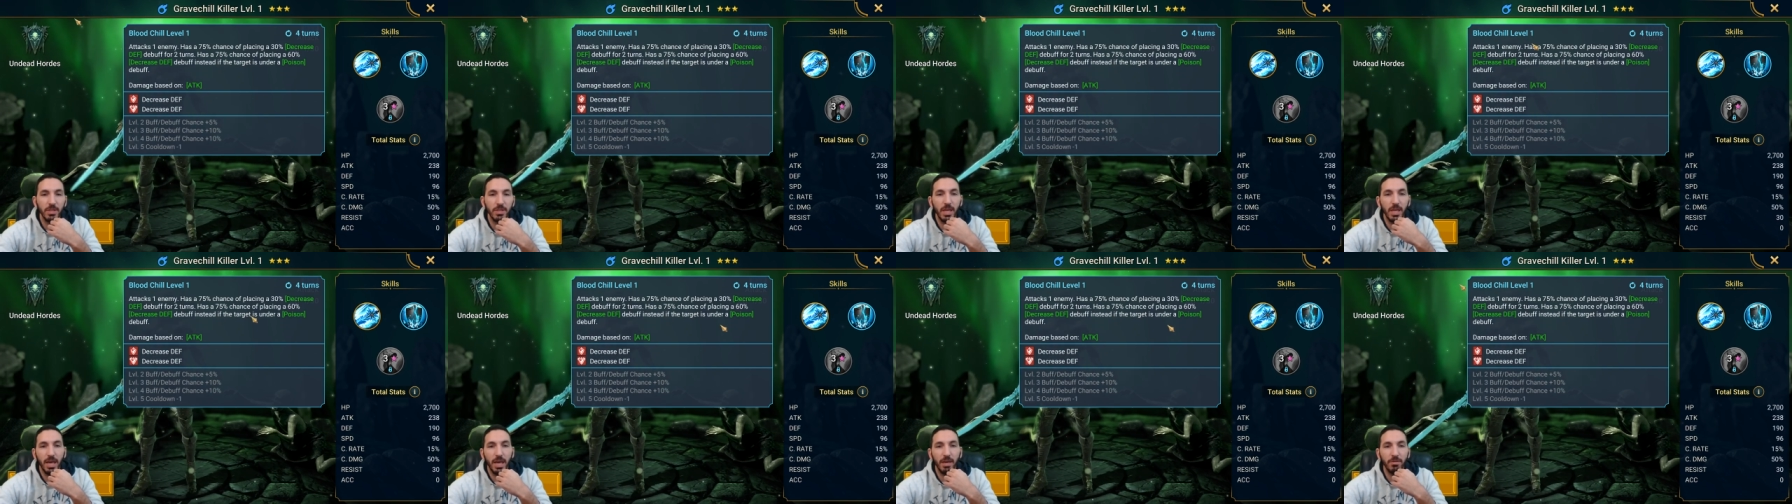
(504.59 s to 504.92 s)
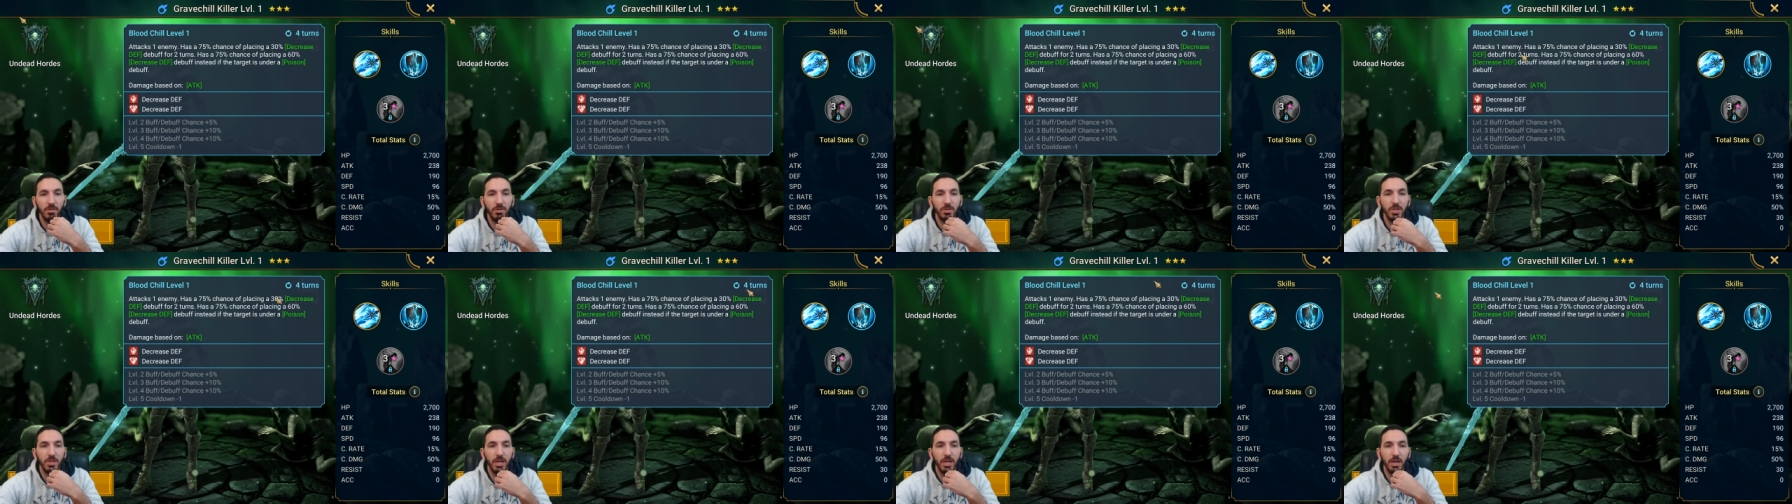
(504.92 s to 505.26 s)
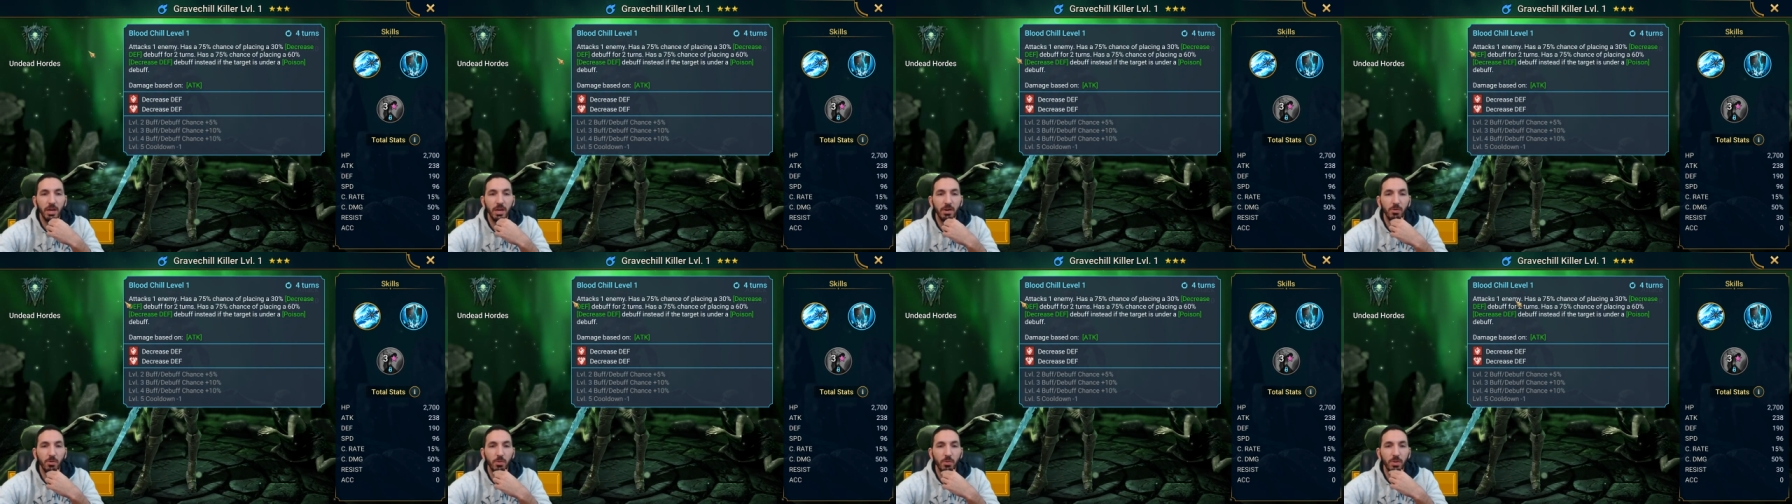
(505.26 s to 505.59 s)
Yeah, if you take
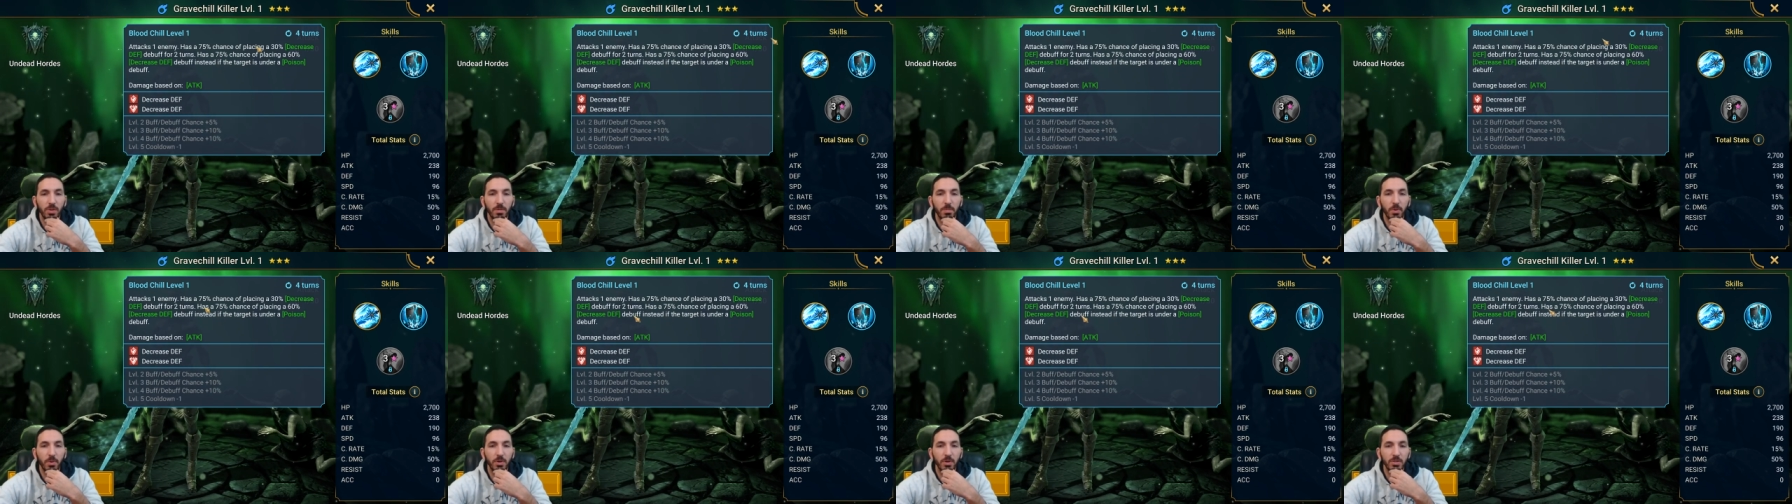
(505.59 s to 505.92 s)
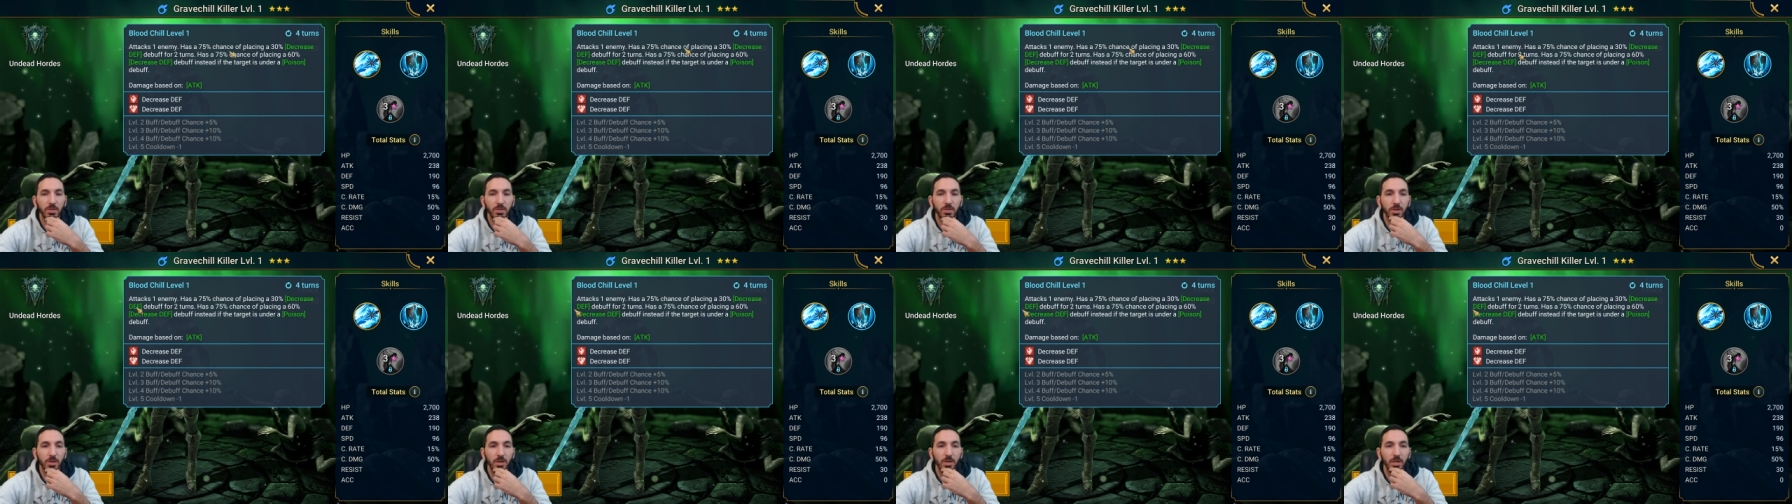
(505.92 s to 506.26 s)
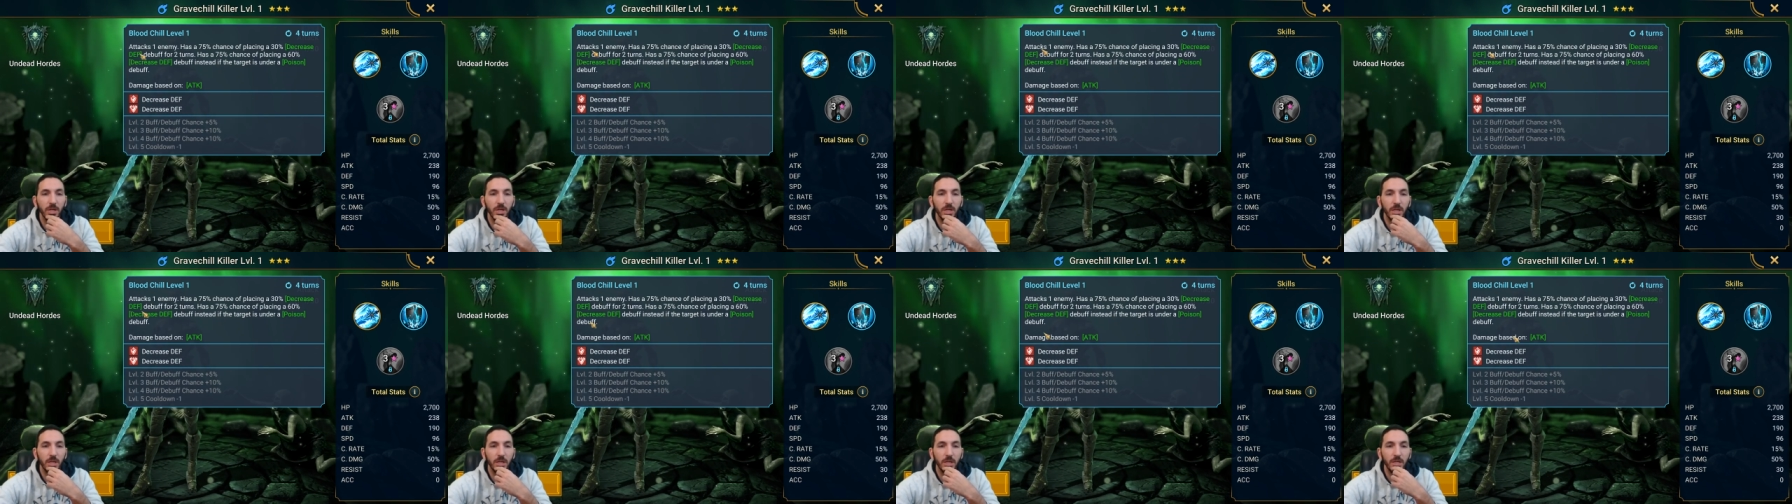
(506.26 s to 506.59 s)
her with a poisoner,
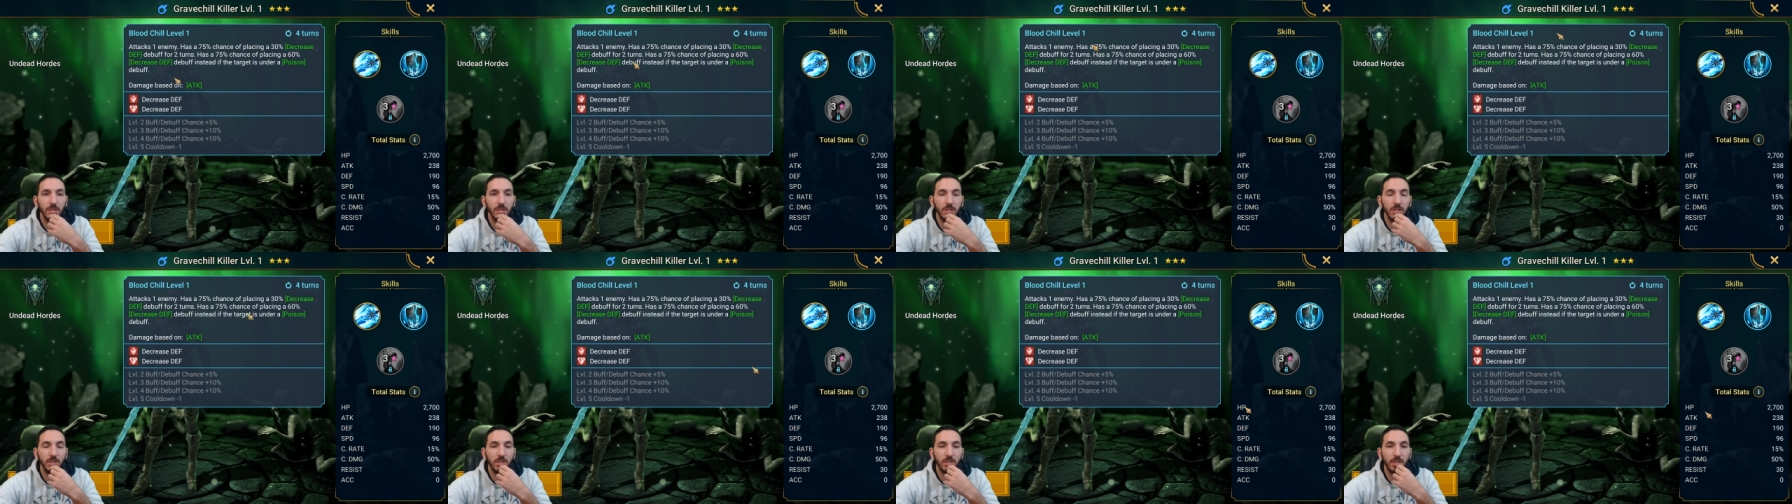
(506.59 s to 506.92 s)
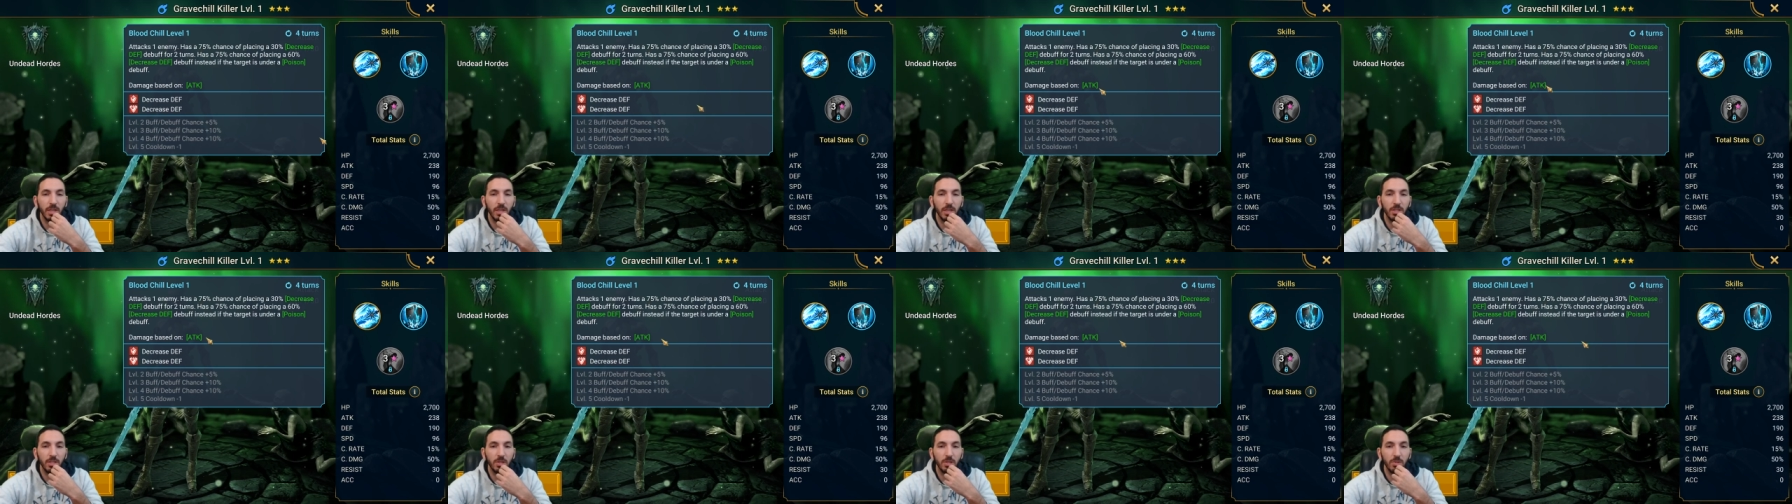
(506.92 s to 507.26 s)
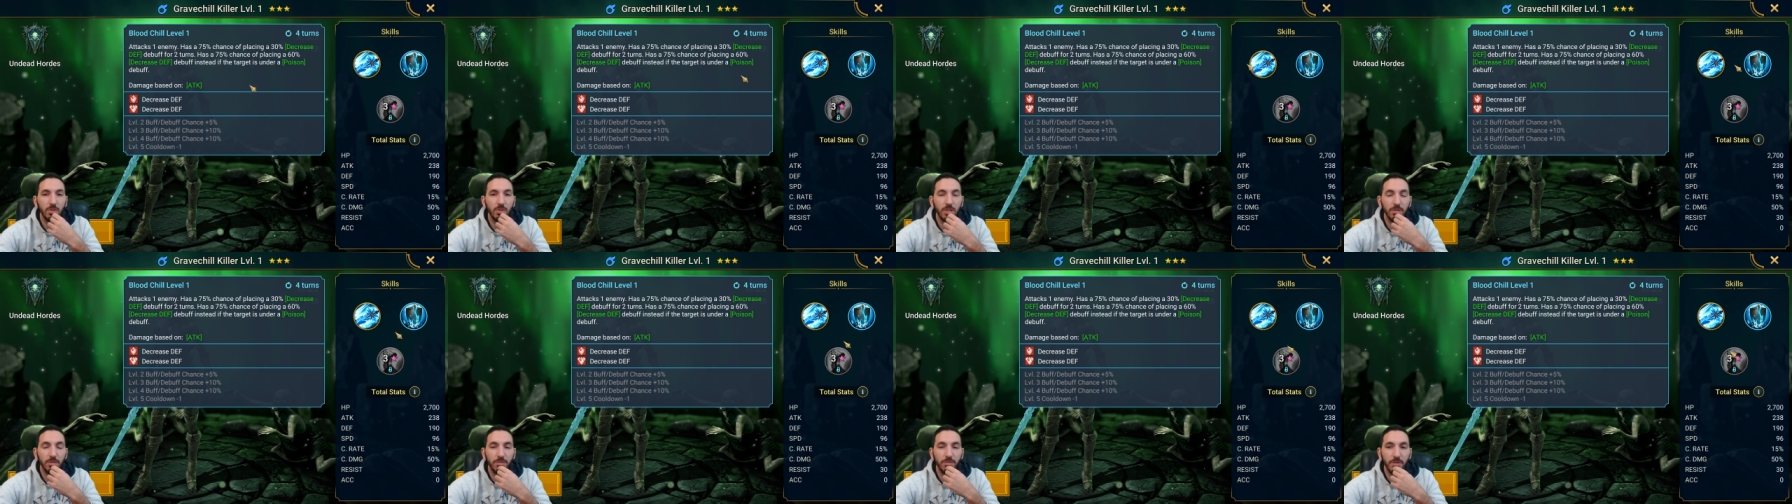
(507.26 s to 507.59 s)
she's gonna
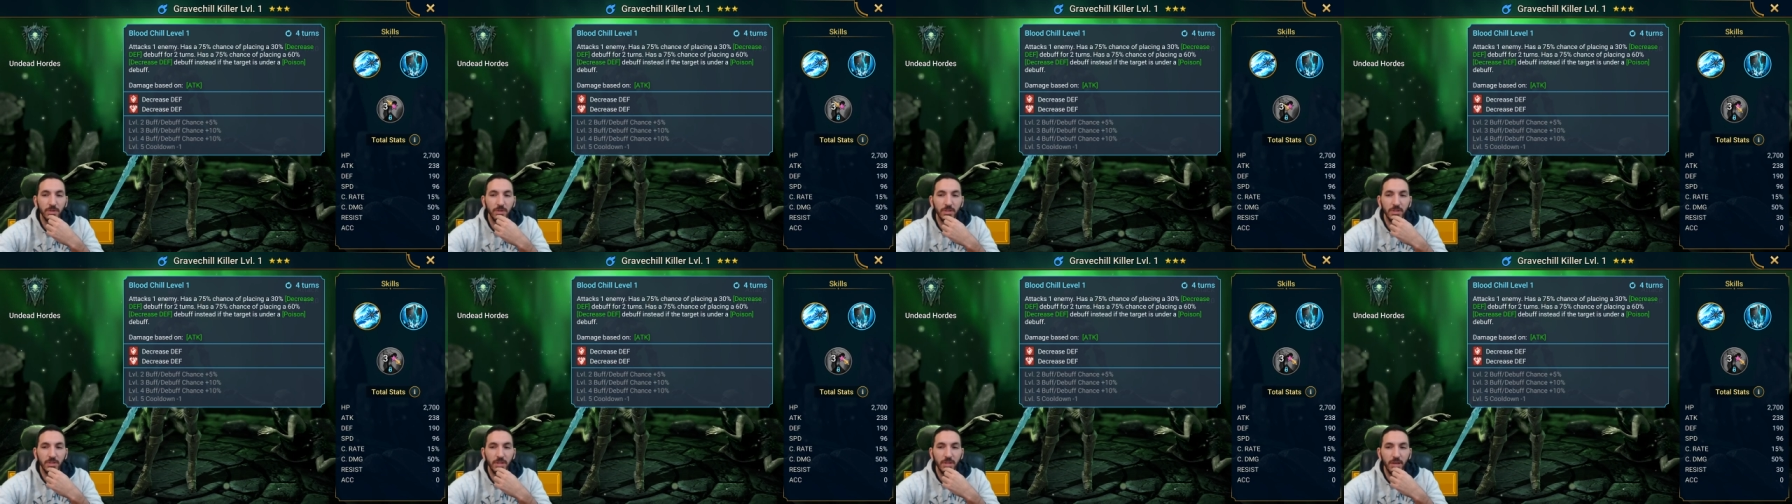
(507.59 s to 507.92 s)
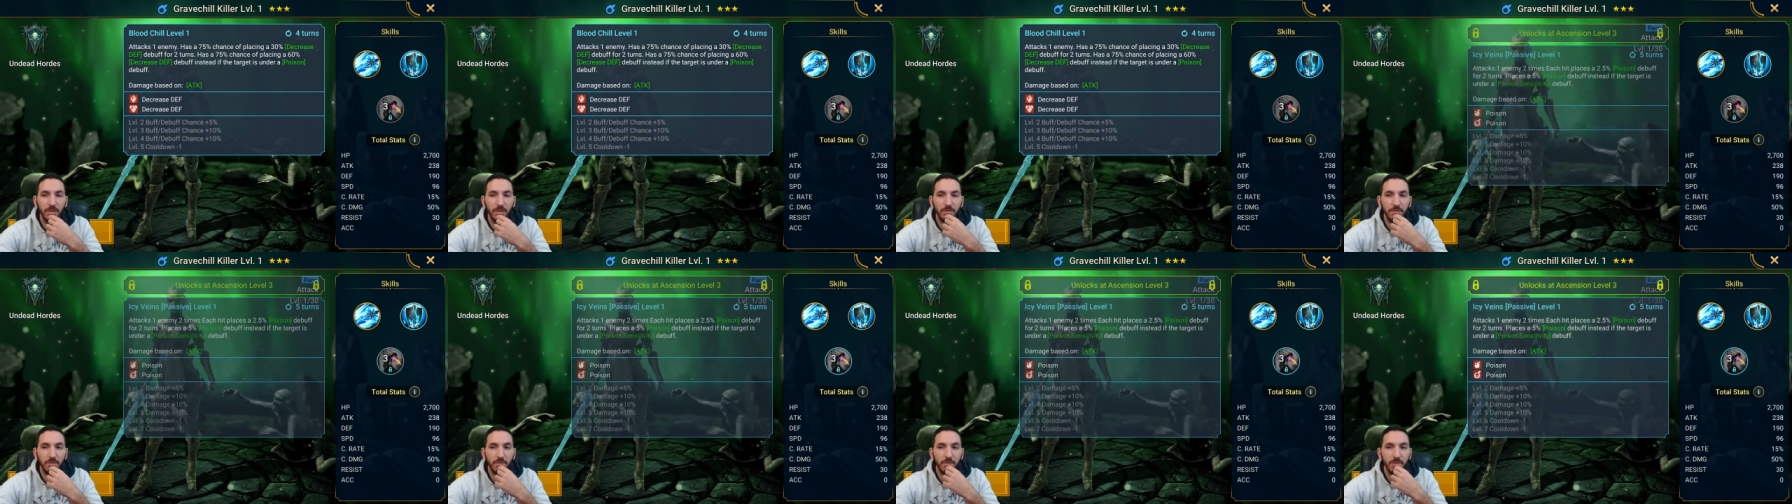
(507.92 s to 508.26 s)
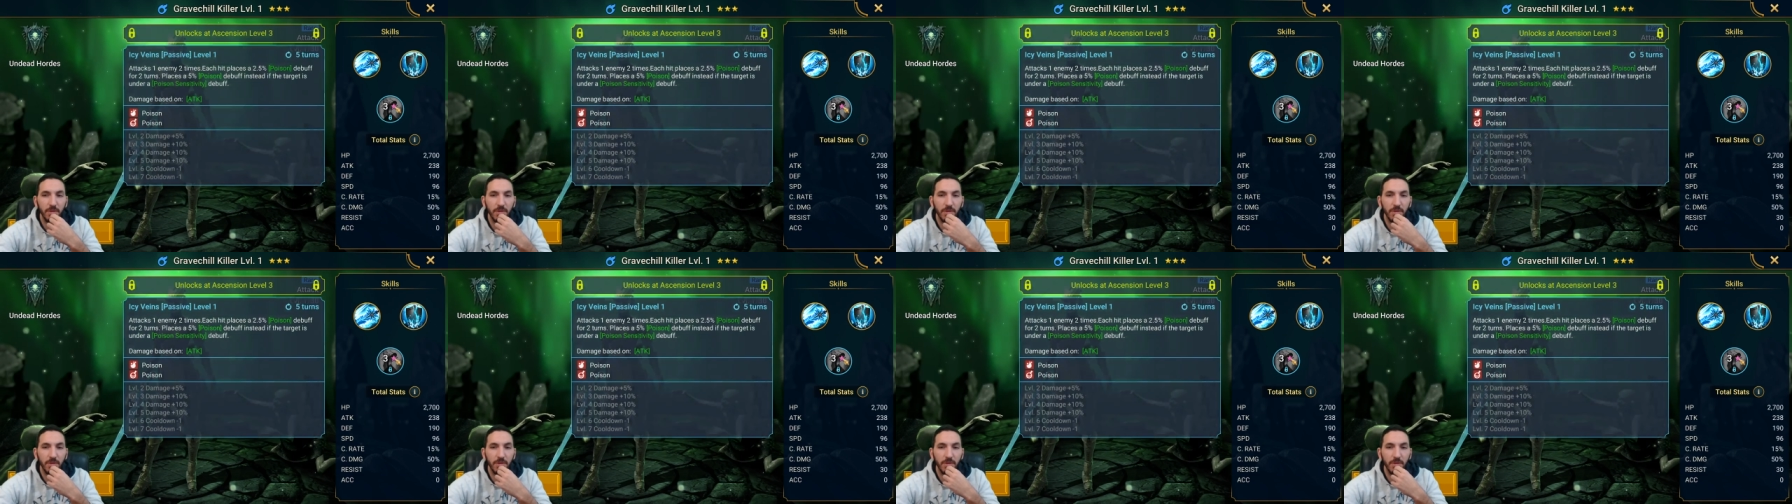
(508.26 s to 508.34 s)
do different stuff.